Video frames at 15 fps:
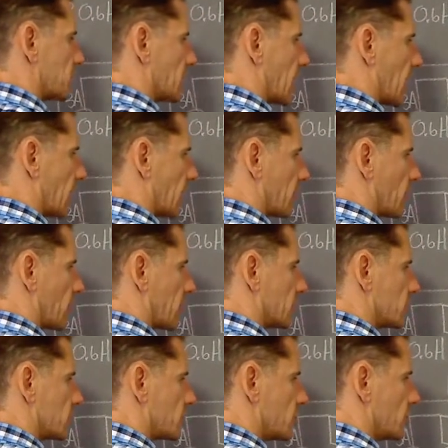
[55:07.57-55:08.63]
the other one,
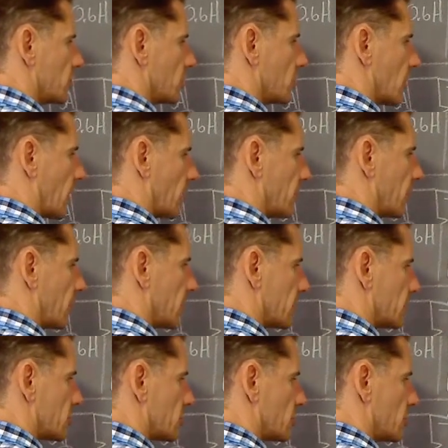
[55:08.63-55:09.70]
2 over
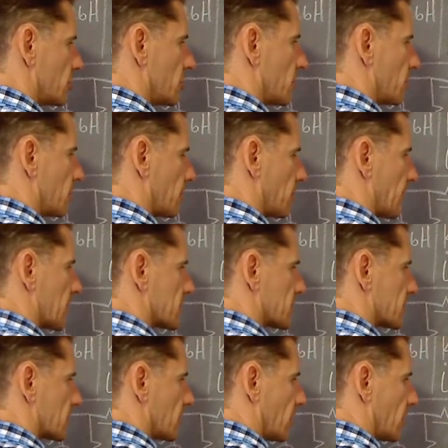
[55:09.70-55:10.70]
2 plus